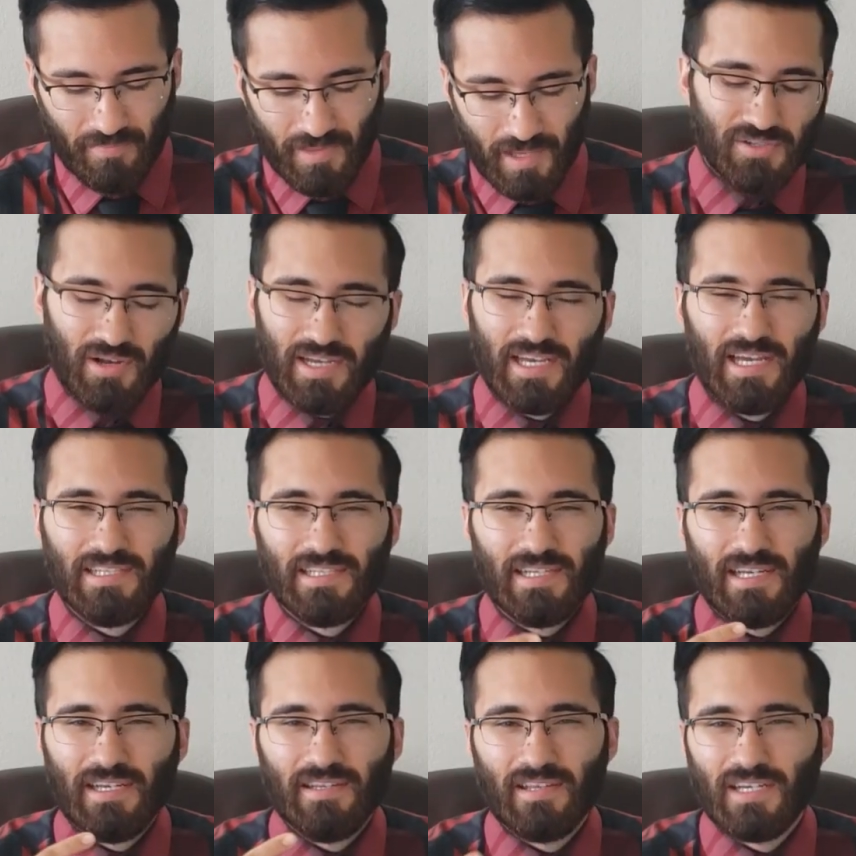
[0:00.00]
So I guess
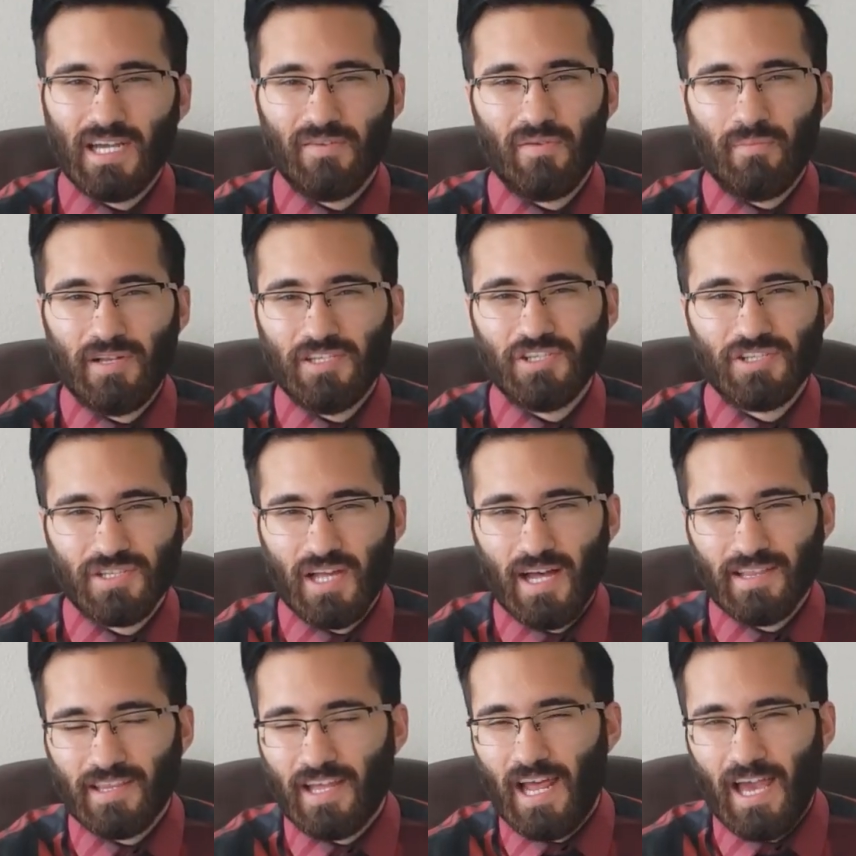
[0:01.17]
the government just
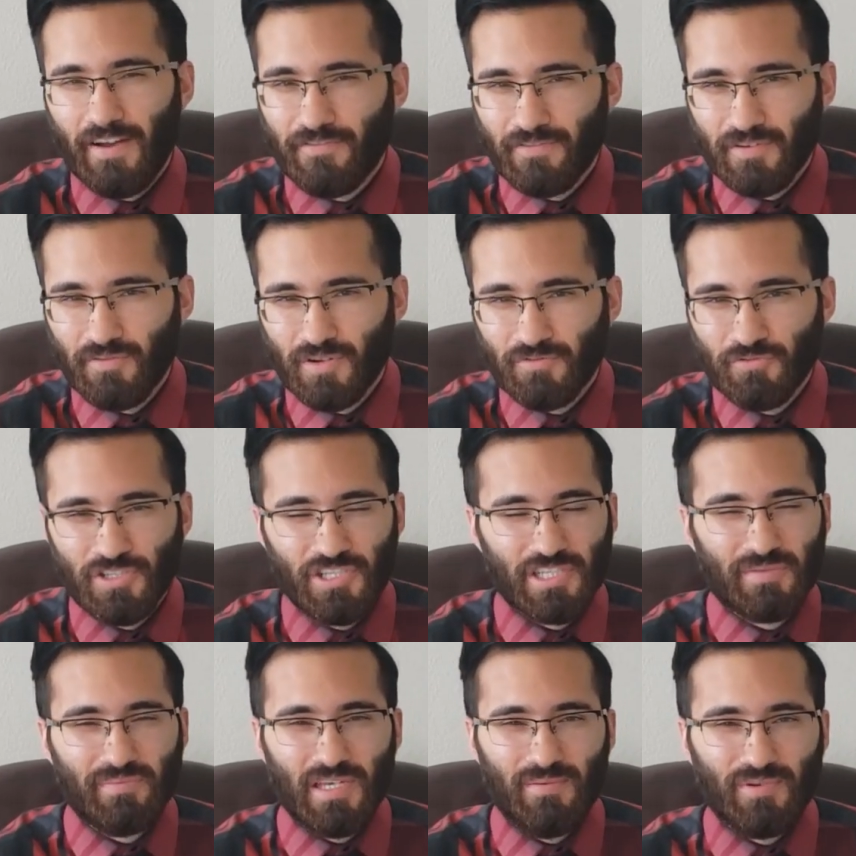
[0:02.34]
thought that everyone would
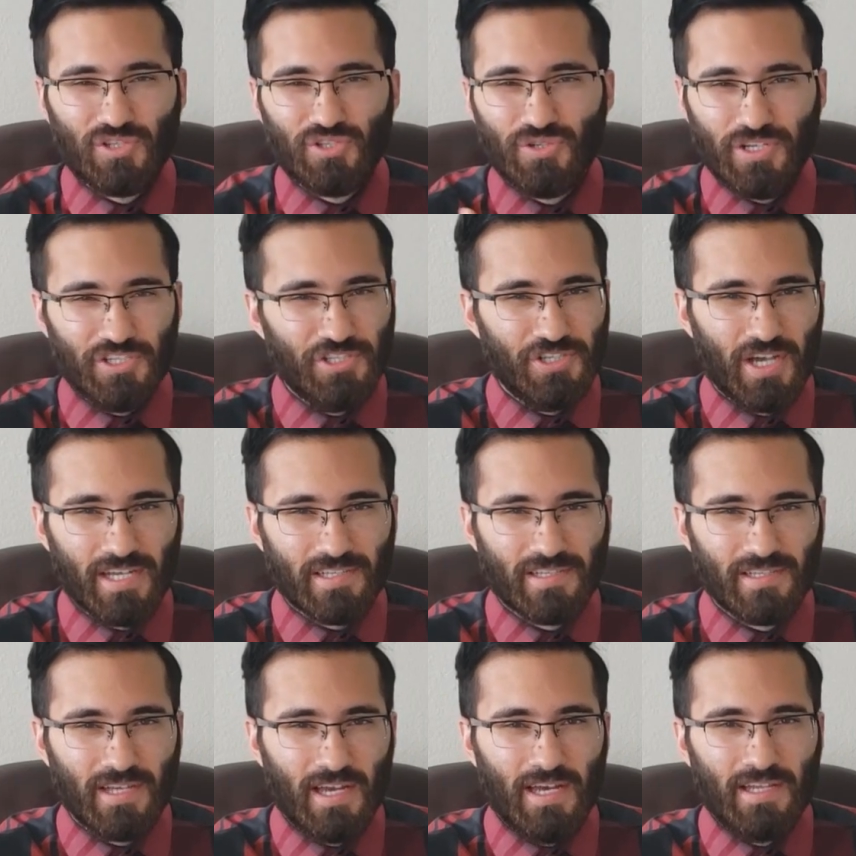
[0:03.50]
just be able to
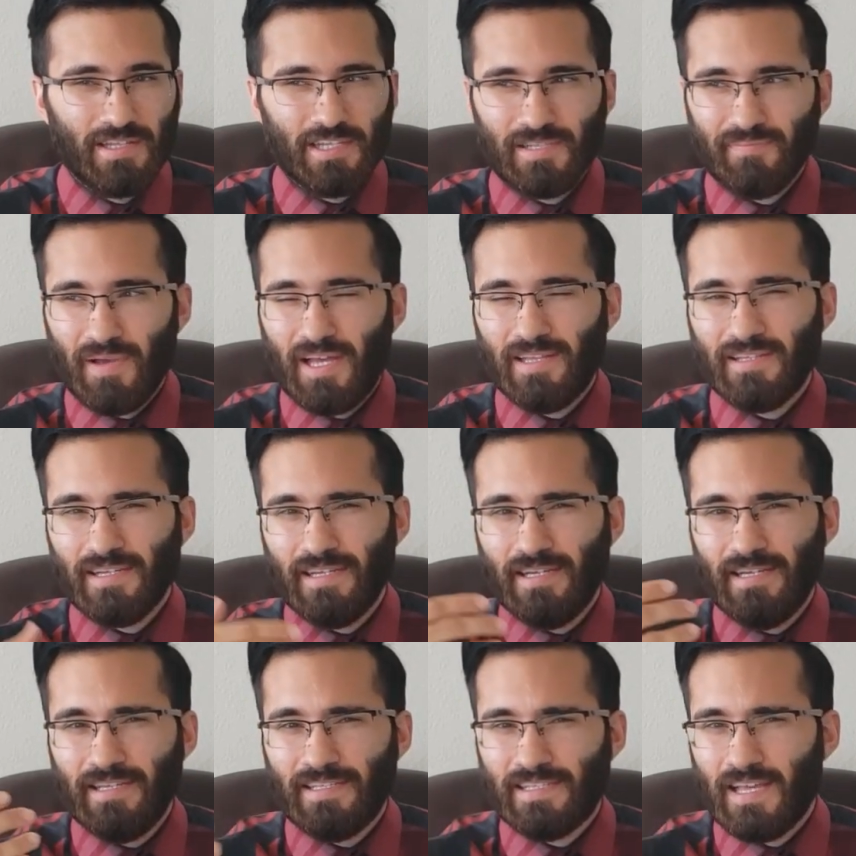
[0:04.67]
adjust to spend
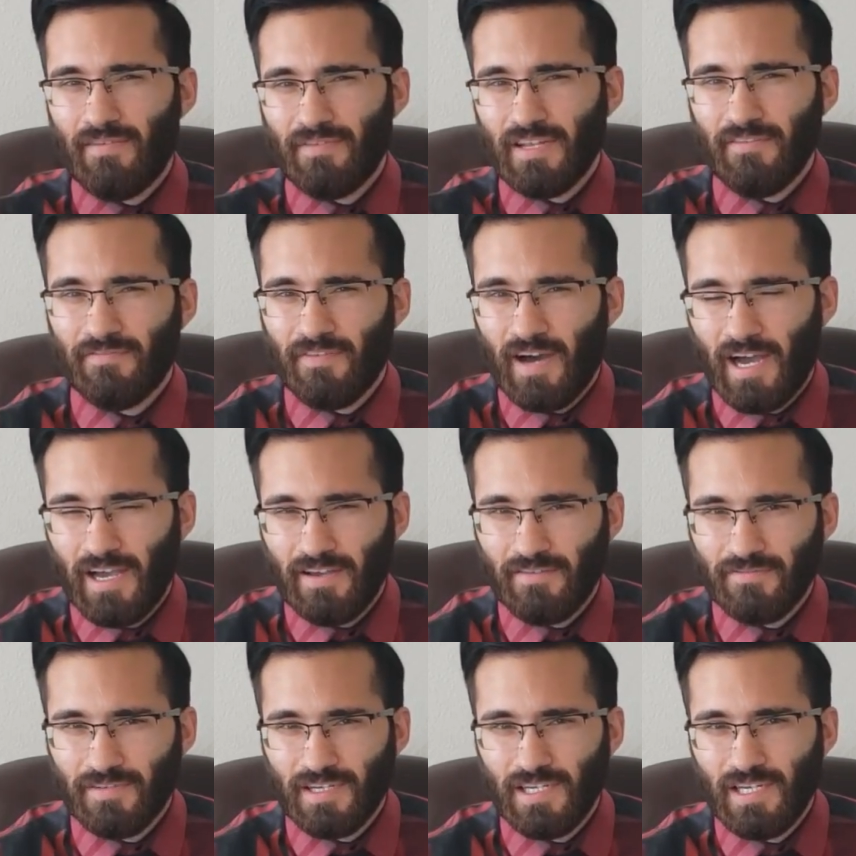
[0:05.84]

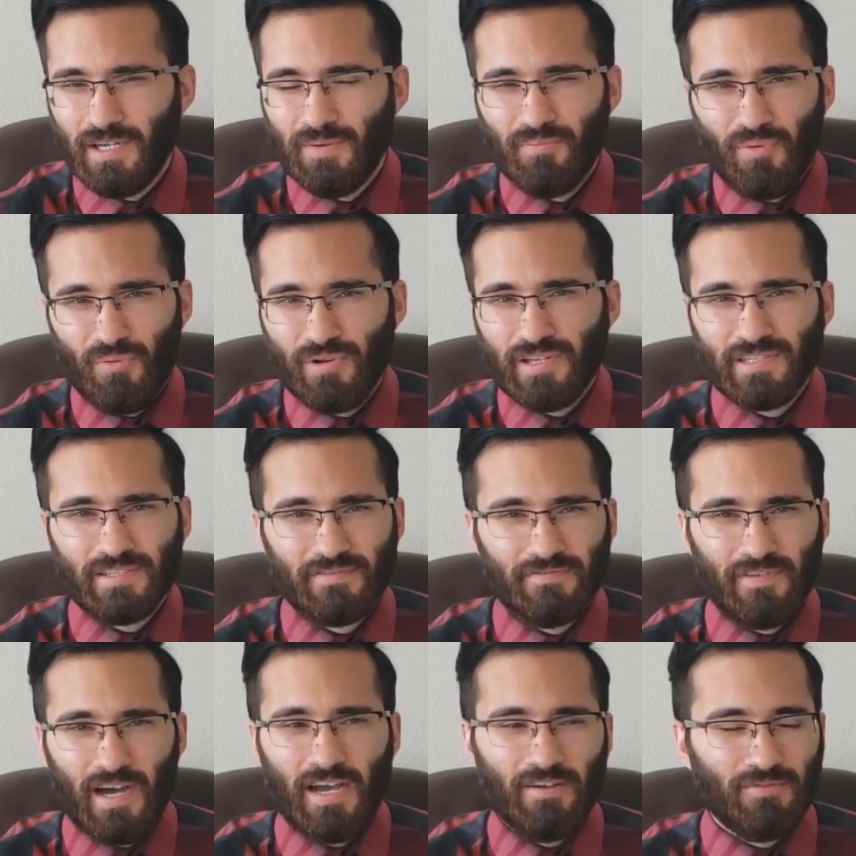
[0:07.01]

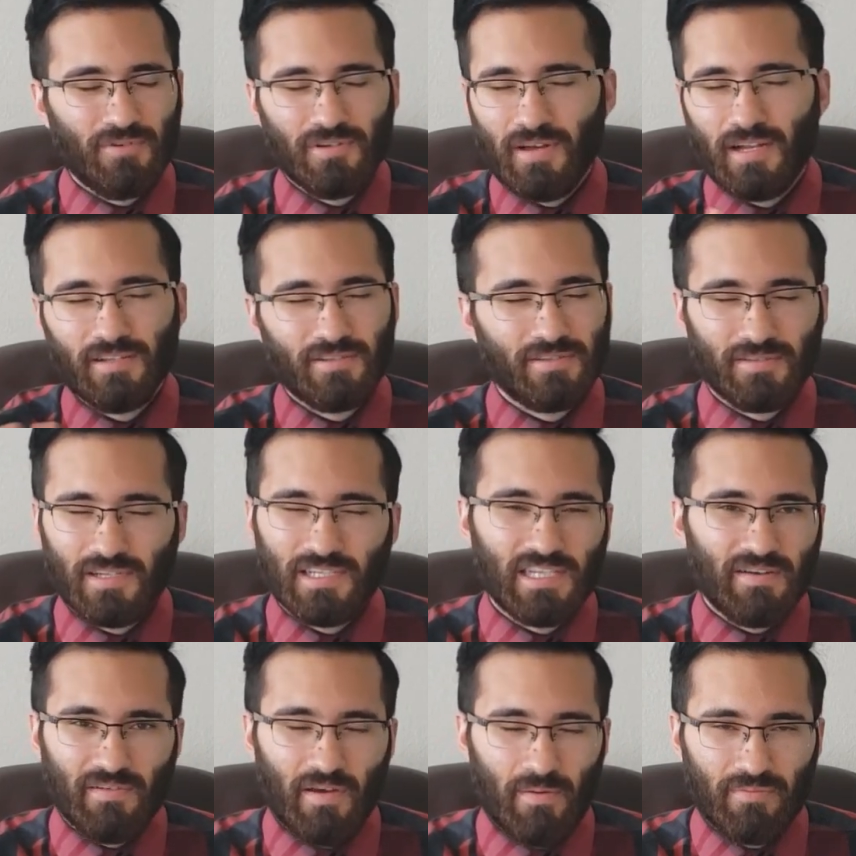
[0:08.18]
75.5, well, I just say
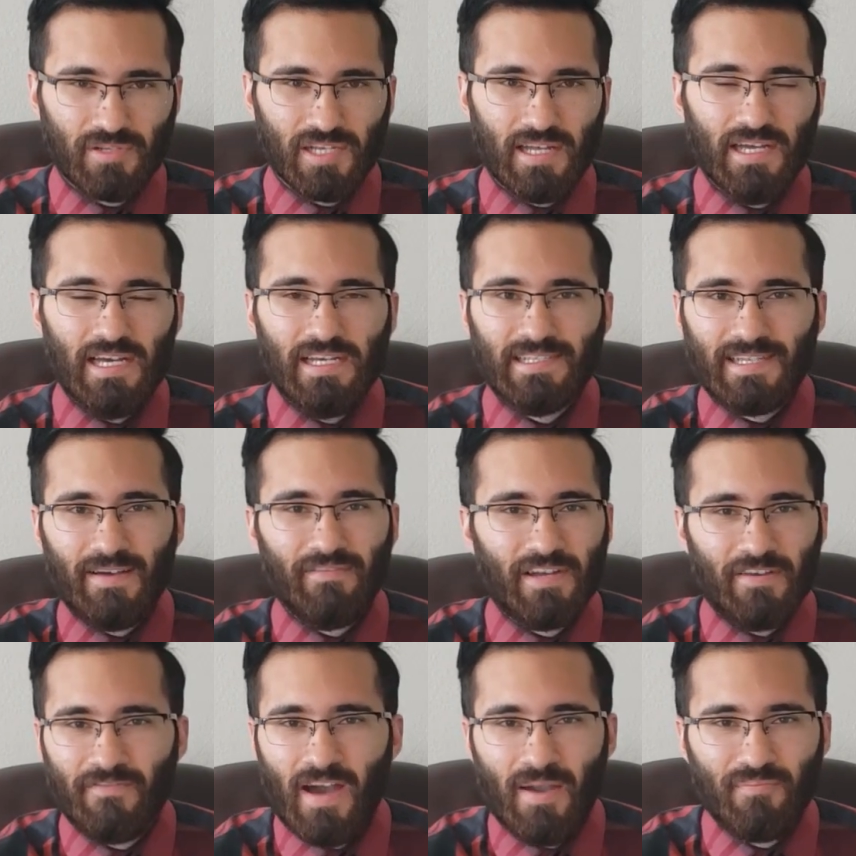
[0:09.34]
75%,
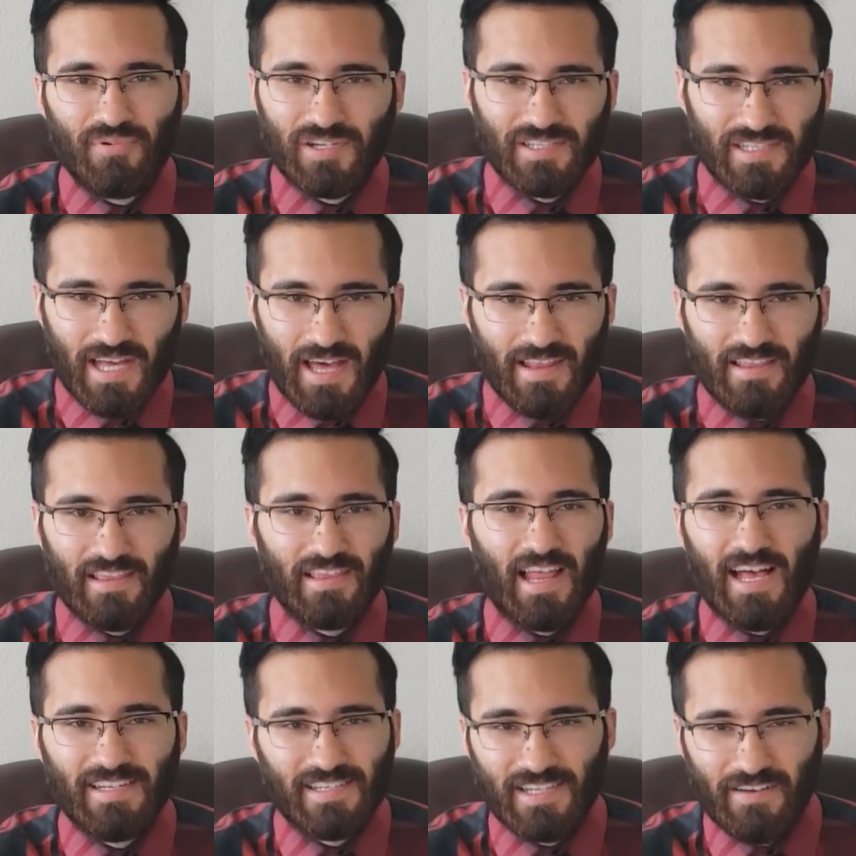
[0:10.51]
75%
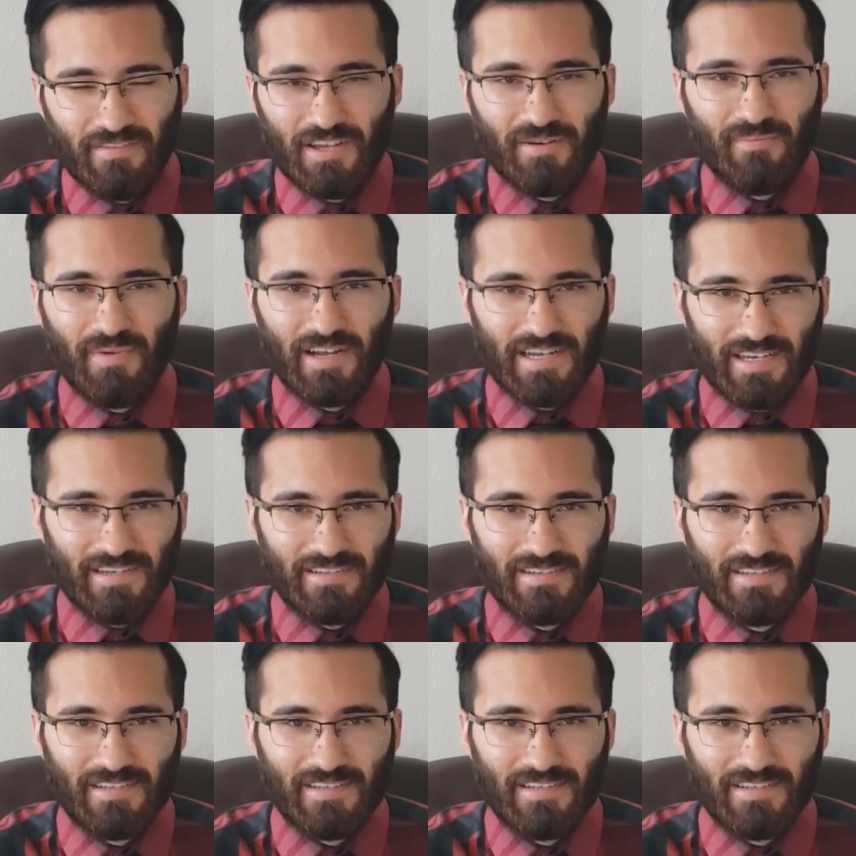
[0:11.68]
less of their money.